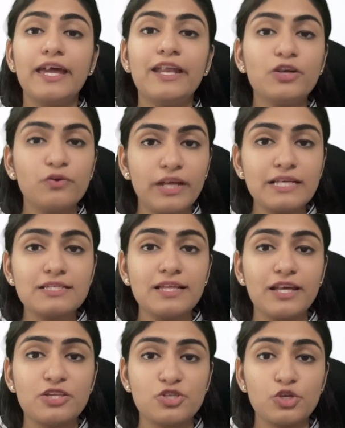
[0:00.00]
In today's
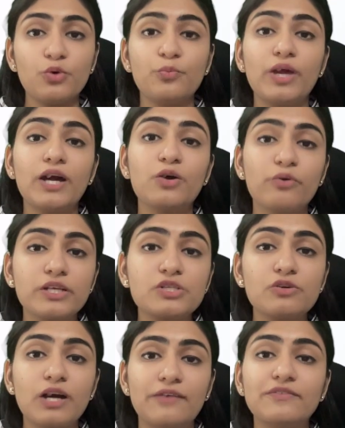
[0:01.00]
lecture, we are going
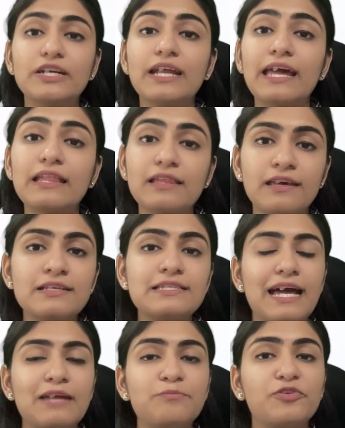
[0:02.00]
to cover
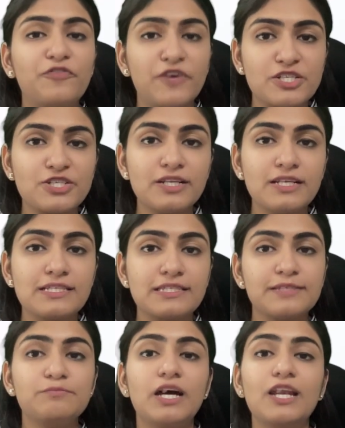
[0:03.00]
ethics and
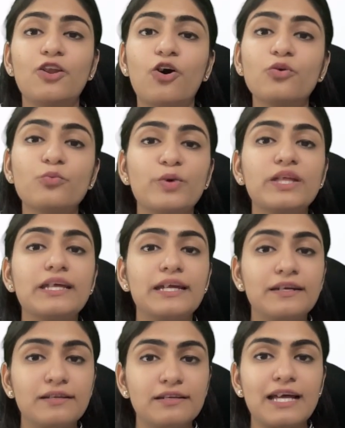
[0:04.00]
professionalism along with
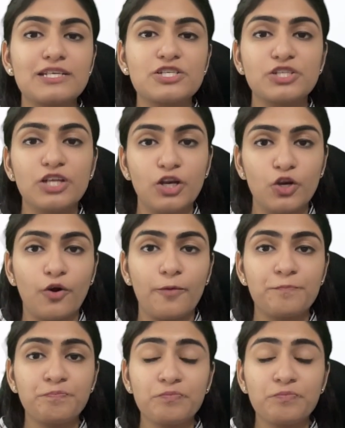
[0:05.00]
international law.